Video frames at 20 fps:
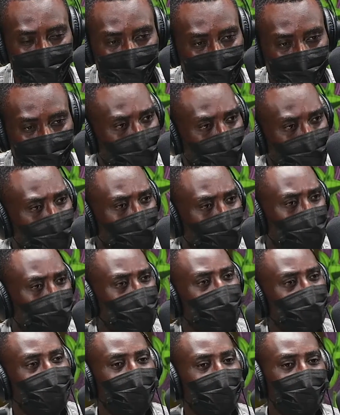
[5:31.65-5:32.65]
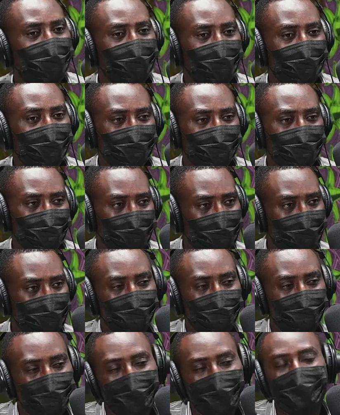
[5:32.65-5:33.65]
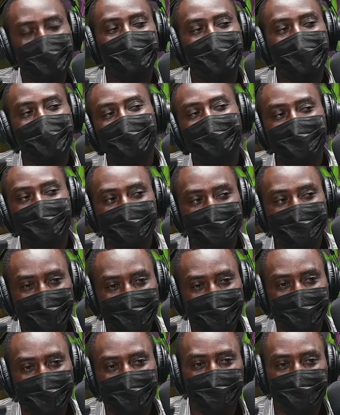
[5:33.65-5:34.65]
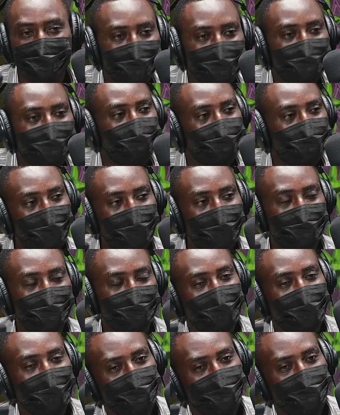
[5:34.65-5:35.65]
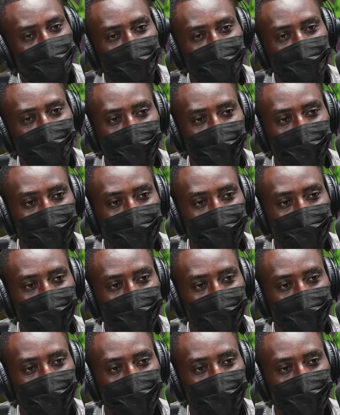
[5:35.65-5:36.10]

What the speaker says: Kwame Nkrumah and the way he handled things and even the way his life went about.